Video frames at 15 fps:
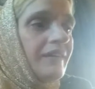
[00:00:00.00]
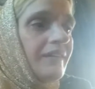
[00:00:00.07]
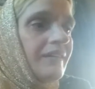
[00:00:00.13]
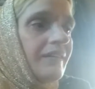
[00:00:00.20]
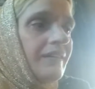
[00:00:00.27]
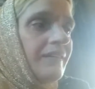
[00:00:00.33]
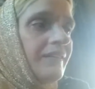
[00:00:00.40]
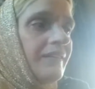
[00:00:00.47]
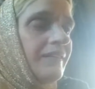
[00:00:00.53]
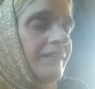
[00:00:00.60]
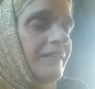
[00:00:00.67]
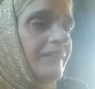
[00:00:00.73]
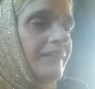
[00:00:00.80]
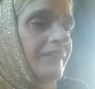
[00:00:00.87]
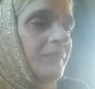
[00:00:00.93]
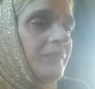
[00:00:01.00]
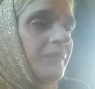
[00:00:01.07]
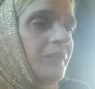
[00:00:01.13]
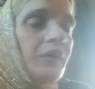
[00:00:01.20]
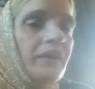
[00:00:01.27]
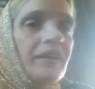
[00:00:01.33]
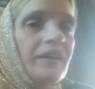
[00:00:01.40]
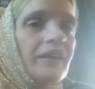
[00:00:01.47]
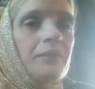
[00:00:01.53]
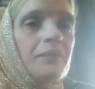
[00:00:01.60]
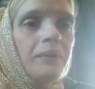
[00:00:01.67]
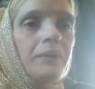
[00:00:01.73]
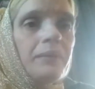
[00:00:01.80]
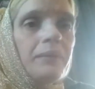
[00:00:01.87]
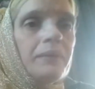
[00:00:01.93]
Uh, we're looking at
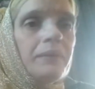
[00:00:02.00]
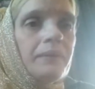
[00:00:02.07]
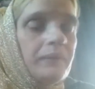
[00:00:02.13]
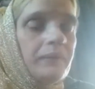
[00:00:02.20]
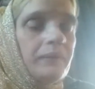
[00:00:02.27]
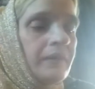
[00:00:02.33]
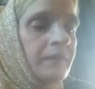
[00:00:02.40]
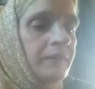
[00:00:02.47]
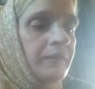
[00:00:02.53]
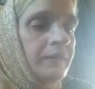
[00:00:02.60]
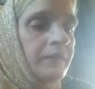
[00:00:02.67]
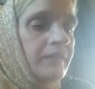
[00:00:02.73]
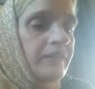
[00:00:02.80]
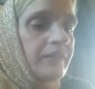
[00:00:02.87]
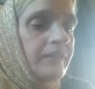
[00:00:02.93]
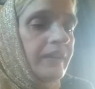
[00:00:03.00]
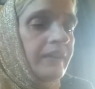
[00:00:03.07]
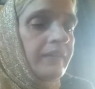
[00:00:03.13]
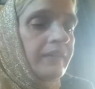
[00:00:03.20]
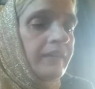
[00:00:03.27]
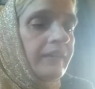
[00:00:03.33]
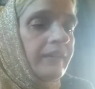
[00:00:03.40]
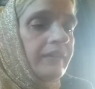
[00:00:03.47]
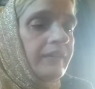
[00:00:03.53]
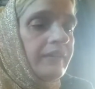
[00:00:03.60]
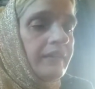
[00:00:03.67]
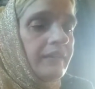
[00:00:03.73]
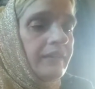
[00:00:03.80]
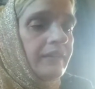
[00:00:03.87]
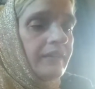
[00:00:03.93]
people, you know, and just kind of like
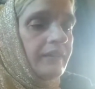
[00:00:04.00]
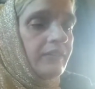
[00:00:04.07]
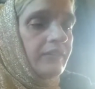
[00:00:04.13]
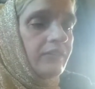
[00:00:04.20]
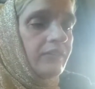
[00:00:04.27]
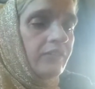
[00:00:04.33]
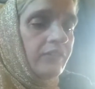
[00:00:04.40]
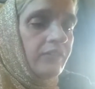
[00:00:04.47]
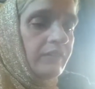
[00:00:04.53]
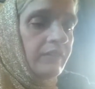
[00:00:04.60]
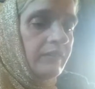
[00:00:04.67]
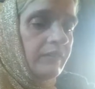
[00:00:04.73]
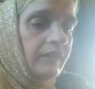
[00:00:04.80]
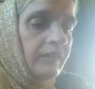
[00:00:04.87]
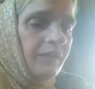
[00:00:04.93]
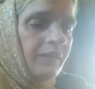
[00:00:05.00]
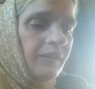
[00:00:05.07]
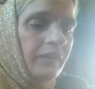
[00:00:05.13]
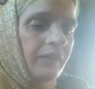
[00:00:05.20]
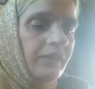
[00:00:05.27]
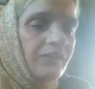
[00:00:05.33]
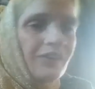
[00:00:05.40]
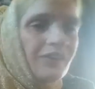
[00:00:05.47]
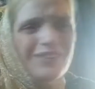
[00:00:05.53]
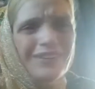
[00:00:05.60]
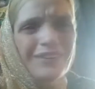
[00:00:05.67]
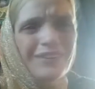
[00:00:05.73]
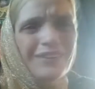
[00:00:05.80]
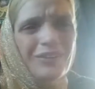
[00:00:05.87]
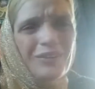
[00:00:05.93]
judging, not really
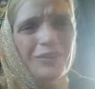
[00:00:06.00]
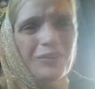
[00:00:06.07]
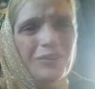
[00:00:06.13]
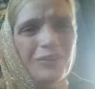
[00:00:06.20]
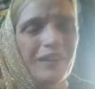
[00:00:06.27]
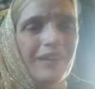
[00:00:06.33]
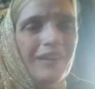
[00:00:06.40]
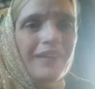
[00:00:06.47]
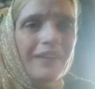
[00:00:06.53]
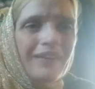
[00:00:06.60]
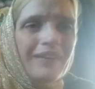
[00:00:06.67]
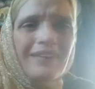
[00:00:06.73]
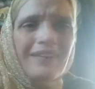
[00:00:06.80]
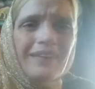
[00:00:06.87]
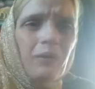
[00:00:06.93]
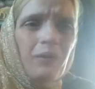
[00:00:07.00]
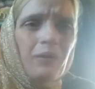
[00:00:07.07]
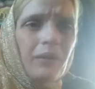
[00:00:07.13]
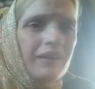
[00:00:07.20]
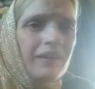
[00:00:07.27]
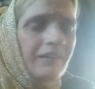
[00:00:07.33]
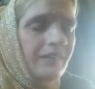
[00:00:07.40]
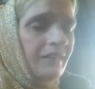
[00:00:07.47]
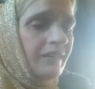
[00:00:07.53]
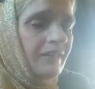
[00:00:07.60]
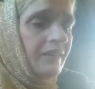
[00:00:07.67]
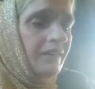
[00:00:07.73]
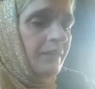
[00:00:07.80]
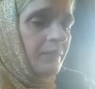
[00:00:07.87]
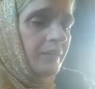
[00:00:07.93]
judging, you know, not that way.
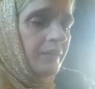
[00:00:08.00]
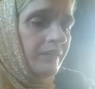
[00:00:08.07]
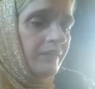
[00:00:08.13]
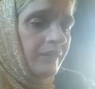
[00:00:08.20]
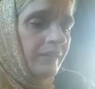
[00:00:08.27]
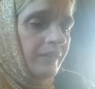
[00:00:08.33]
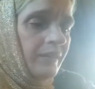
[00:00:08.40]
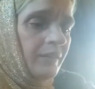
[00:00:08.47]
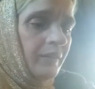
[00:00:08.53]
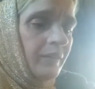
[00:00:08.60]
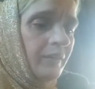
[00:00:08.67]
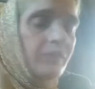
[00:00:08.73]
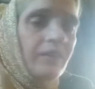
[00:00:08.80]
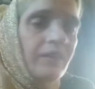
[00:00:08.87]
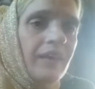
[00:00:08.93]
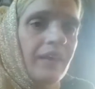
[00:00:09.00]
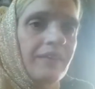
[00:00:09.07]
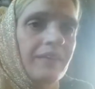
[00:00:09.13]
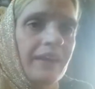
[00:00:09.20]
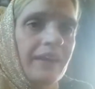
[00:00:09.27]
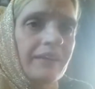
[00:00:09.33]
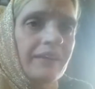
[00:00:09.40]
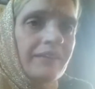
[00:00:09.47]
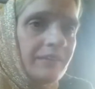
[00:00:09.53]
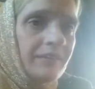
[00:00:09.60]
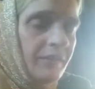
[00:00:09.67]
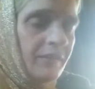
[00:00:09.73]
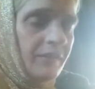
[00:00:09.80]
But you know, there's a lot of negative that